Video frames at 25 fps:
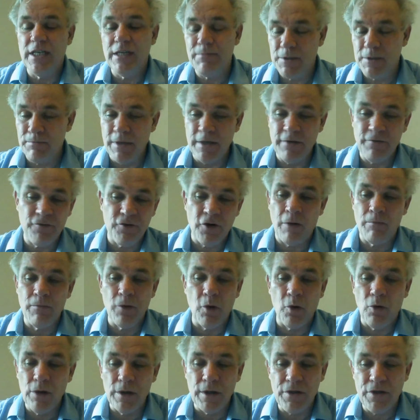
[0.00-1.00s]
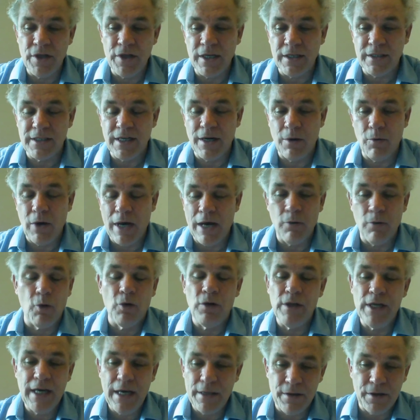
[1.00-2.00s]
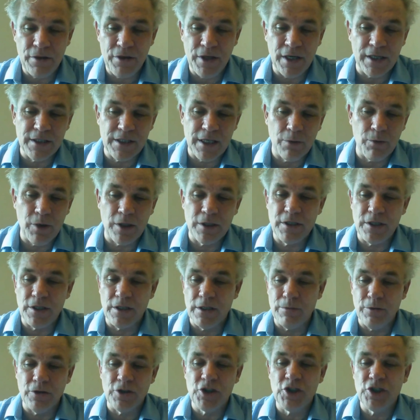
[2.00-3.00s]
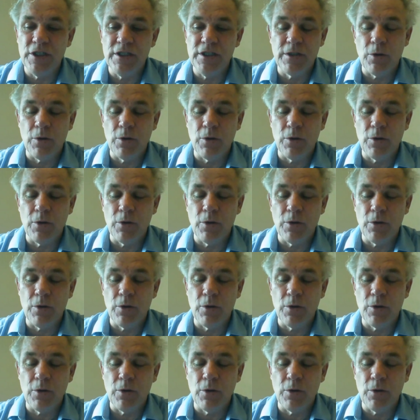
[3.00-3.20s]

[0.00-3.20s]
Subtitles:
She keeps me from all the other things I want in the world.